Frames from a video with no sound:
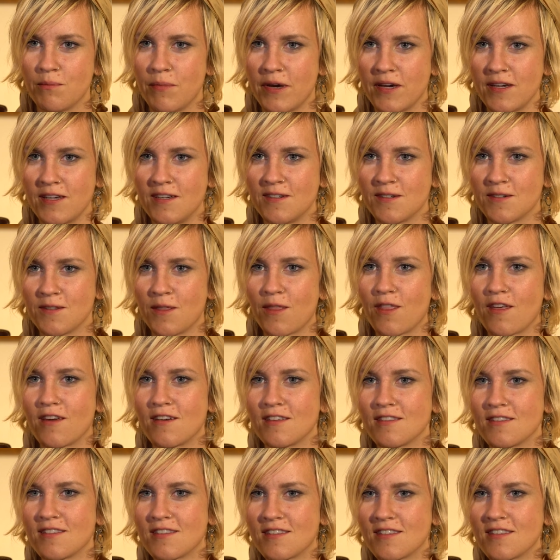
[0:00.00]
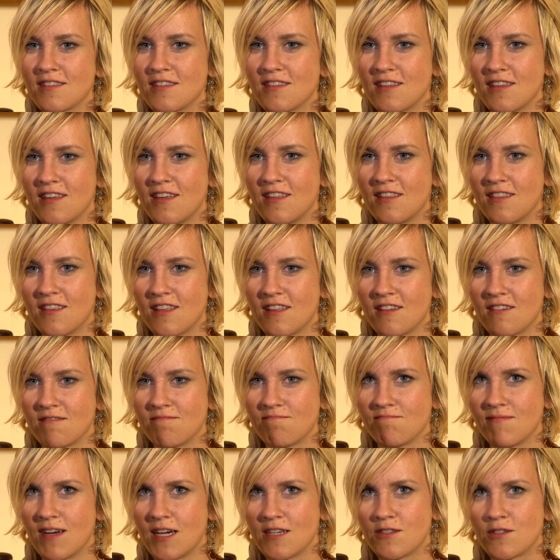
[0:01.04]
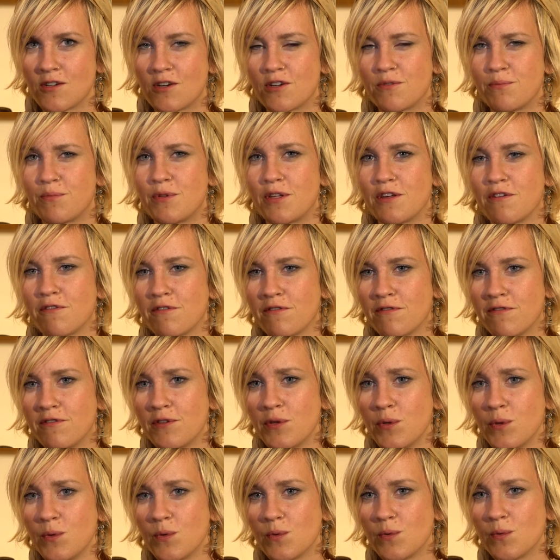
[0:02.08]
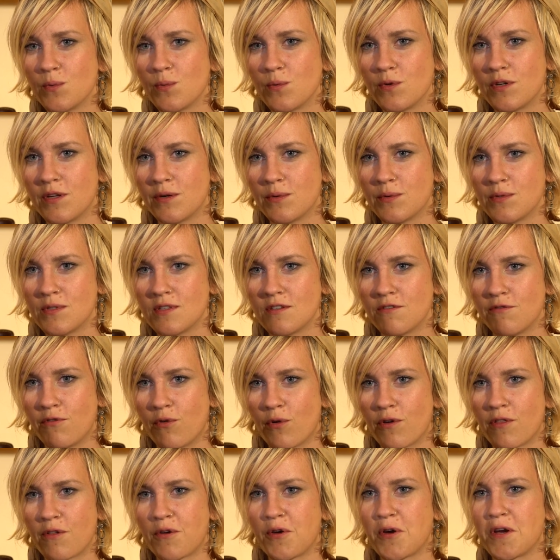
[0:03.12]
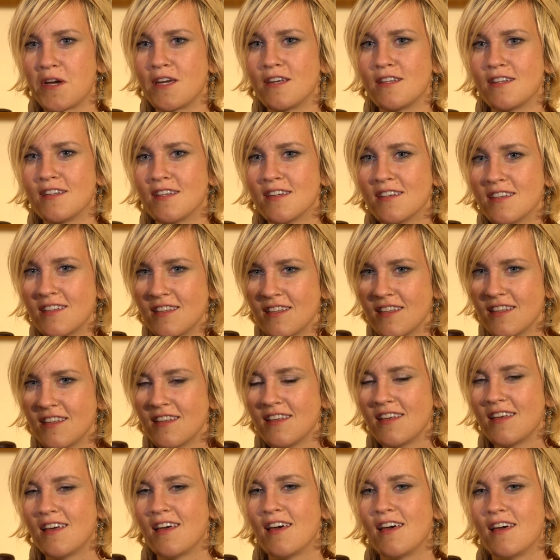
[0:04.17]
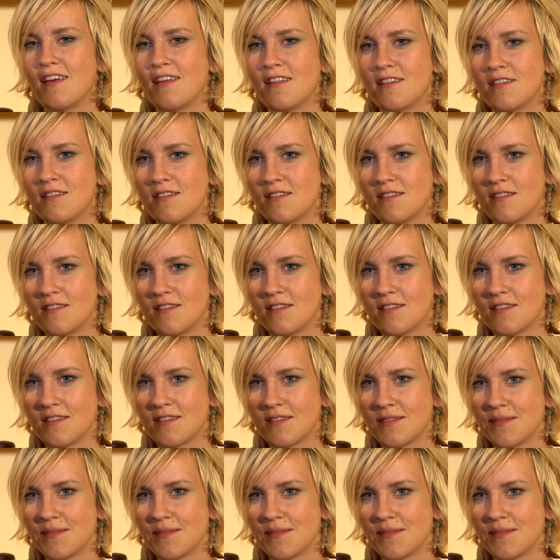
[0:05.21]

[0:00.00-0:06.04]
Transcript: banging on things. And then I started playing flute when I was in fourth grade. Oh, I love it.